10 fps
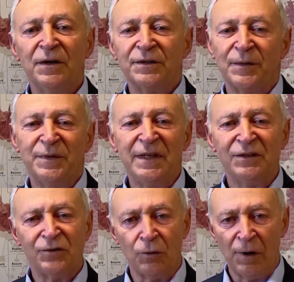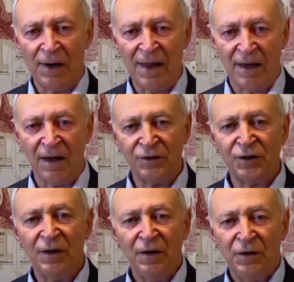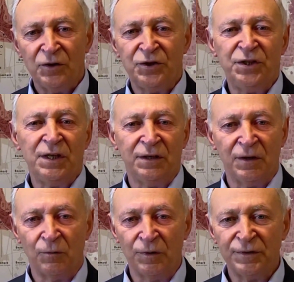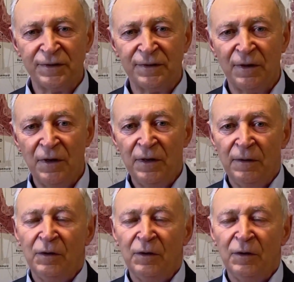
something so large, generous,